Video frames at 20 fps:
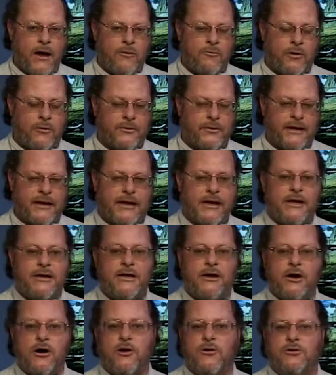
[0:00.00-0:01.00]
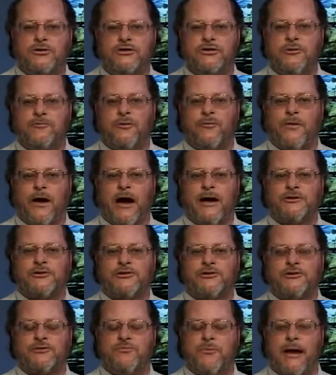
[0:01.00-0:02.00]
Well, when the INYO
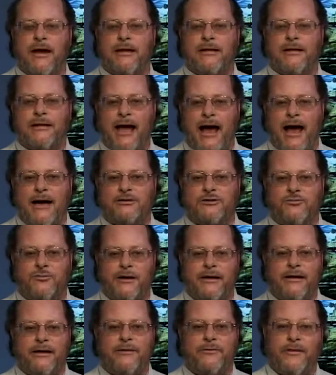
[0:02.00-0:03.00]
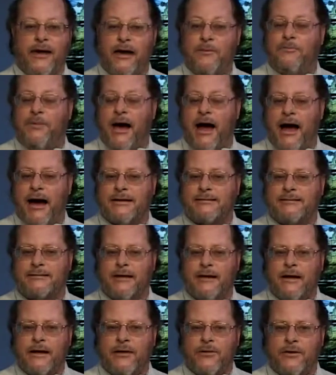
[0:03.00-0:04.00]
supervisors met last week, they passed
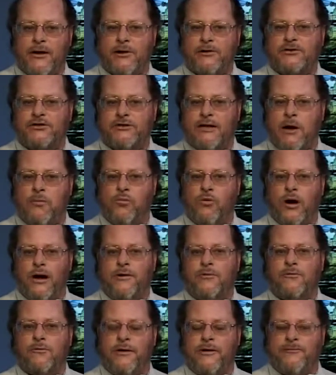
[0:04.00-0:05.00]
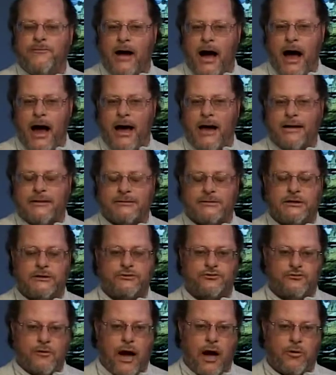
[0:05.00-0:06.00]
their somewhat revised
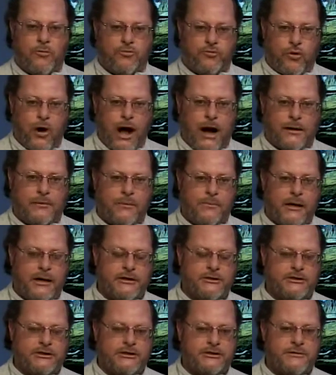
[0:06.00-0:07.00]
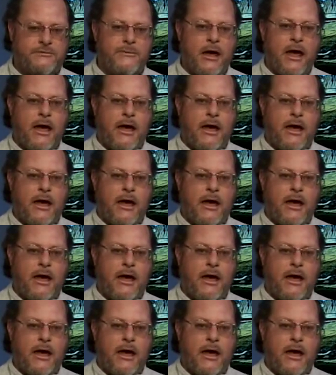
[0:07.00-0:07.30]
drought proclamation.